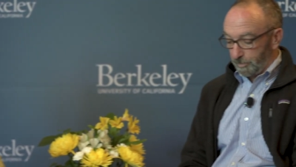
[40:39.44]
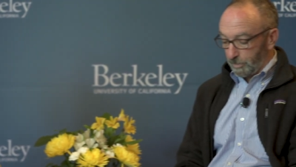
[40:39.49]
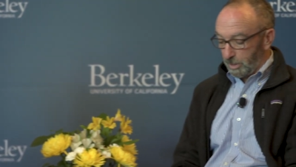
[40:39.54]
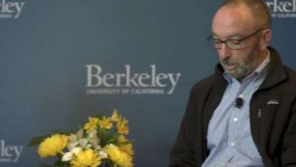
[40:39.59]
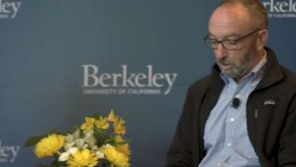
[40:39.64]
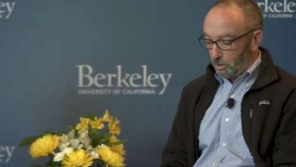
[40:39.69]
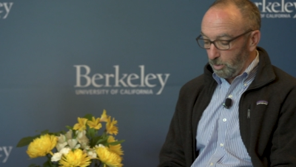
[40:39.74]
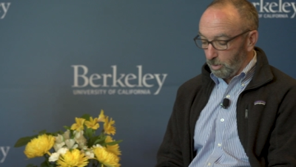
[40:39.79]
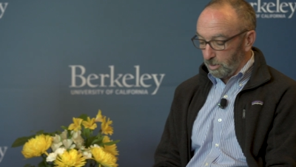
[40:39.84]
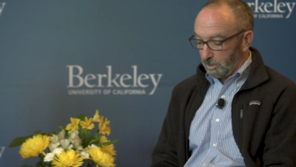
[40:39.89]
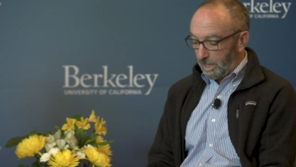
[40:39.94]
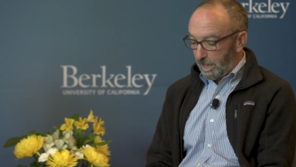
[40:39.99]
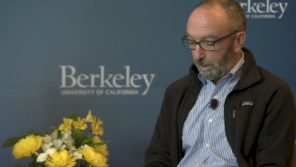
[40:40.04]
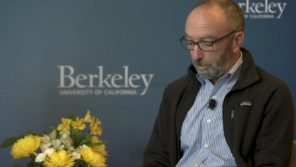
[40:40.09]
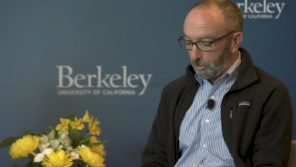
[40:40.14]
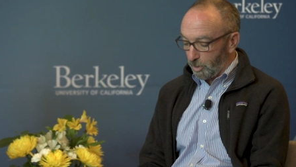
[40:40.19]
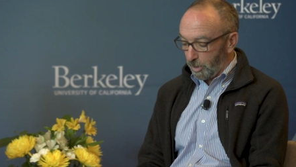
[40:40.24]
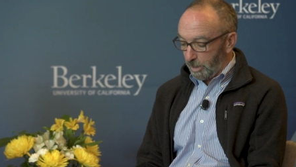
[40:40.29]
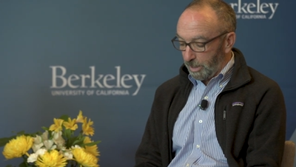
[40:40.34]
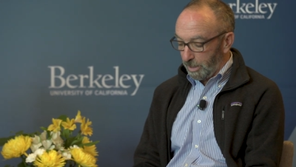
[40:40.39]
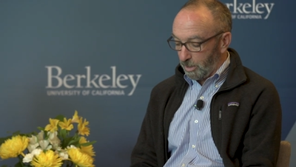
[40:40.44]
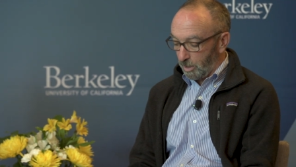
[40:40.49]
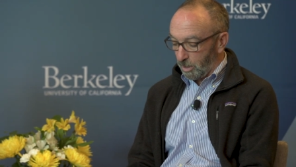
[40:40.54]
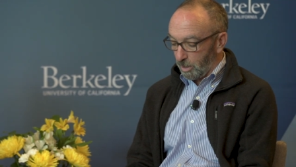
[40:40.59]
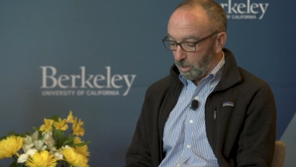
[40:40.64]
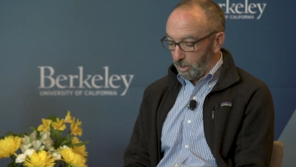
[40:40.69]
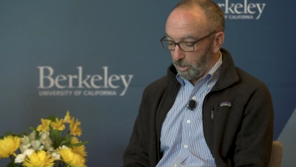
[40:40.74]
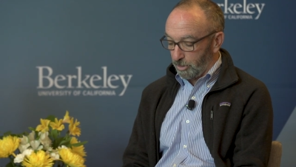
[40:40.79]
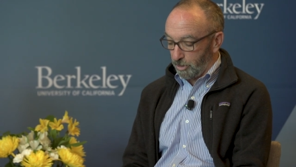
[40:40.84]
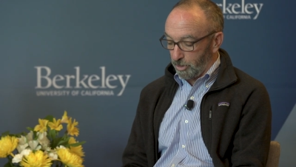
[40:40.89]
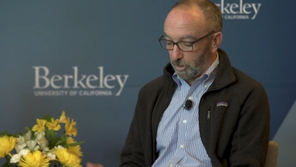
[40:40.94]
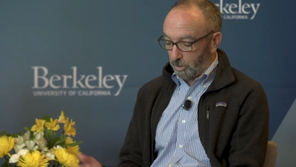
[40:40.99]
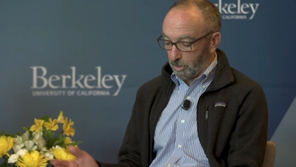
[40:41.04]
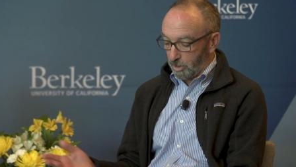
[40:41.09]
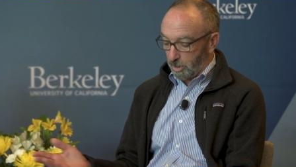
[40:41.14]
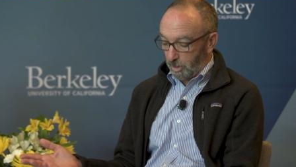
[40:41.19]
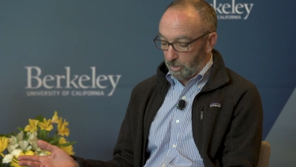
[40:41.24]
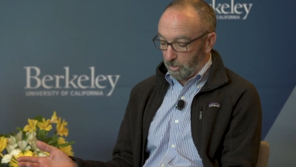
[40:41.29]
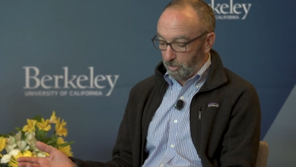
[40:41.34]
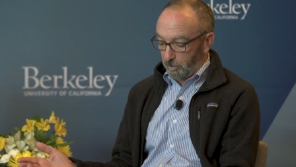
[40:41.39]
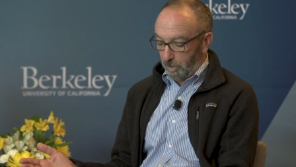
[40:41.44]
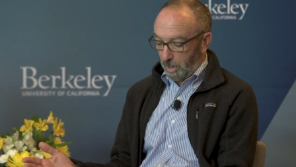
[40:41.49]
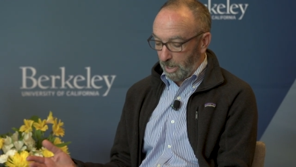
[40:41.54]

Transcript: Mm-hmm. Can you elaborate on your current